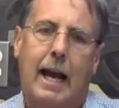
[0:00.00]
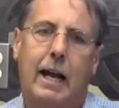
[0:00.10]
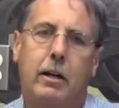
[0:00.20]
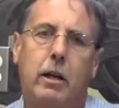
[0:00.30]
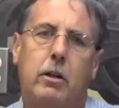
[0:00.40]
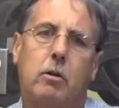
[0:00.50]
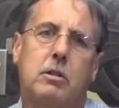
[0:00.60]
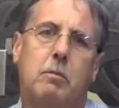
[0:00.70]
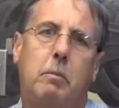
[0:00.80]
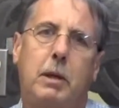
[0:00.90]
And there
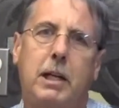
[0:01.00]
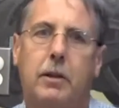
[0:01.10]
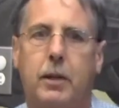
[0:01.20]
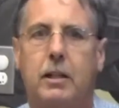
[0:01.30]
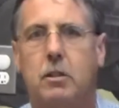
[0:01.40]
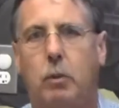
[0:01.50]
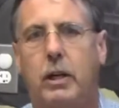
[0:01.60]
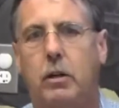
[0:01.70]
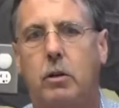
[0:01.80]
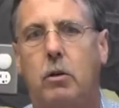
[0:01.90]
are some immediate things that
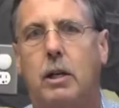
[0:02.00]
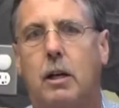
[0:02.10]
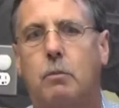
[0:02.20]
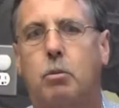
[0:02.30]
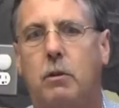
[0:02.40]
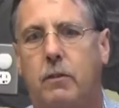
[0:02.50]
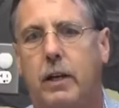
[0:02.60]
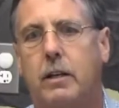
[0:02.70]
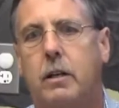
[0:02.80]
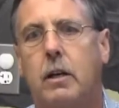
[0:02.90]
we can do to help
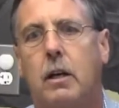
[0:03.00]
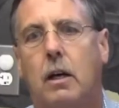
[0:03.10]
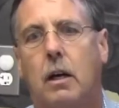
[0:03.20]
prevent